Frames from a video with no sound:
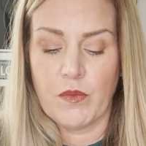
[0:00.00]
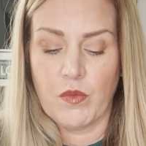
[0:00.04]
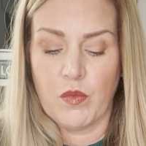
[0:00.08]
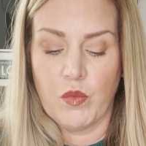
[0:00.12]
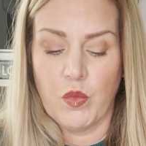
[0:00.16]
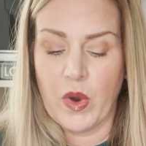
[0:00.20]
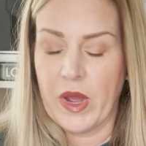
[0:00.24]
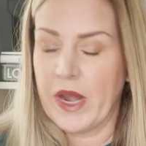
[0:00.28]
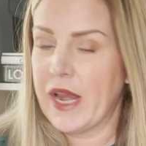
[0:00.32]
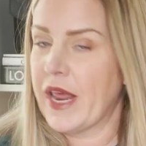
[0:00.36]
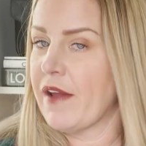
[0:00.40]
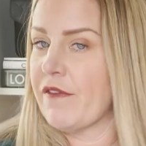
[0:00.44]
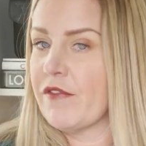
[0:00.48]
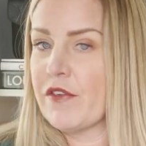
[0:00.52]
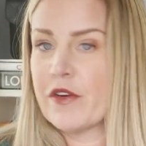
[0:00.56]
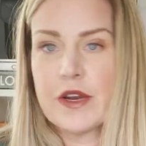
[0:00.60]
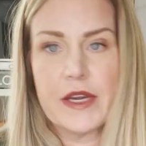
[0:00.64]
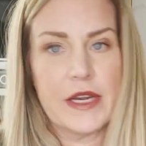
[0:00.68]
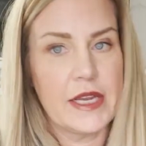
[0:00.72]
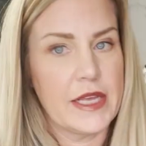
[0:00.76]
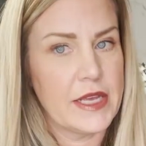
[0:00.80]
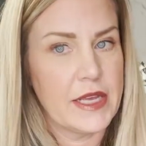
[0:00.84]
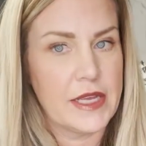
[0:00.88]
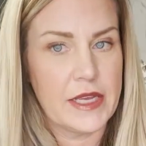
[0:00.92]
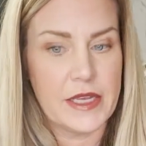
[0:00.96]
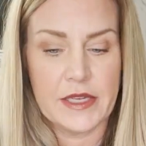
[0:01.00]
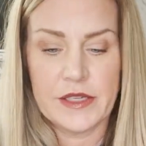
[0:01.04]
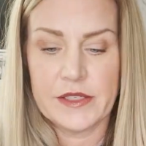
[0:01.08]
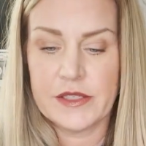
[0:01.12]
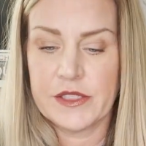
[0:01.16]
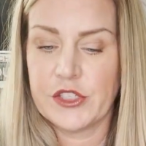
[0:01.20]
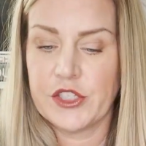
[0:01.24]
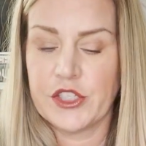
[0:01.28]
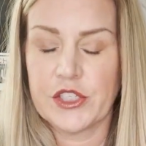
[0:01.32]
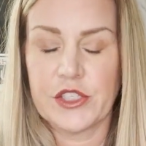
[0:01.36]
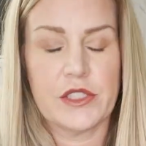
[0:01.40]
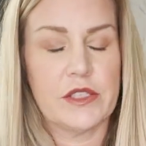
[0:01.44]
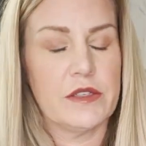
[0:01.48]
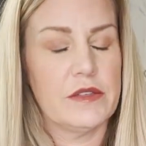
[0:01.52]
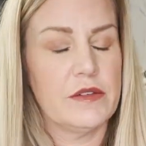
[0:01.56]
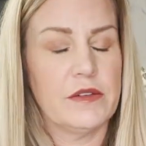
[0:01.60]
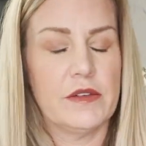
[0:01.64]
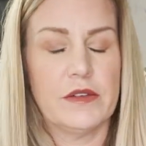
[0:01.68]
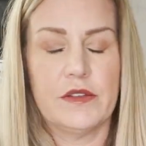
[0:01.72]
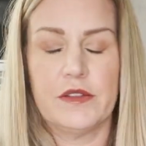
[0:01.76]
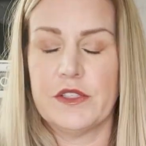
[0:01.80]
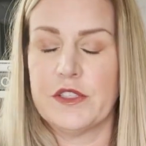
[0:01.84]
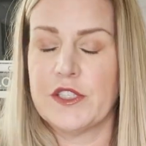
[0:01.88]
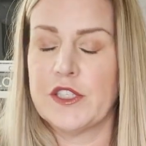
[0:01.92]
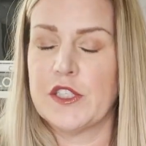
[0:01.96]
Whatever it is, just
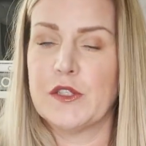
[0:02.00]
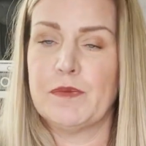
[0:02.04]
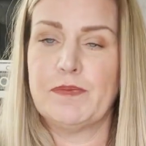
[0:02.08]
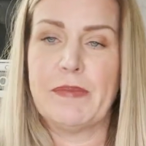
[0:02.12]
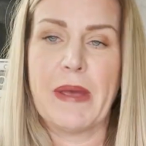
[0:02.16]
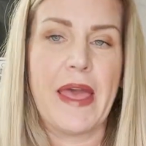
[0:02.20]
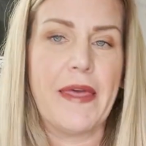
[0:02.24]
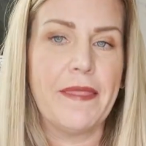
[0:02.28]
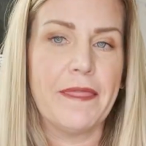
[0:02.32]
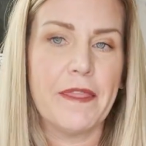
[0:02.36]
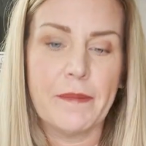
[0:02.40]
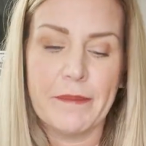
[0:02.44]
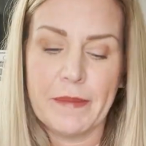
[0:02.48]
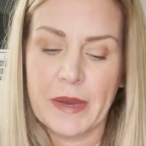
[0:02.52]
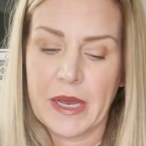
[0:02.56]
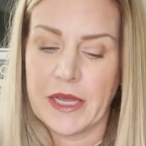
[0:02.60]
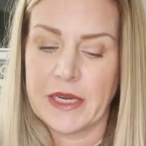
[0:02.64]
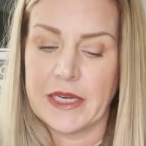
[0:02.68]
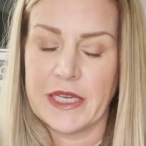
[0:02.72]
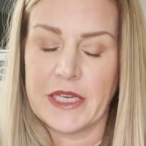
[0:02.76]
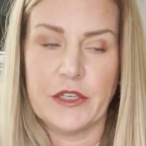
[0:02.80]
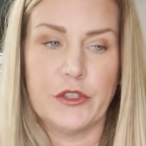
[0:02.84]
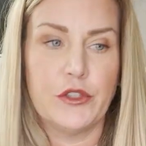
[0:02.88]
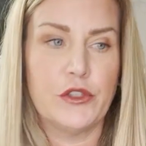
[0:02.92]
spend the money.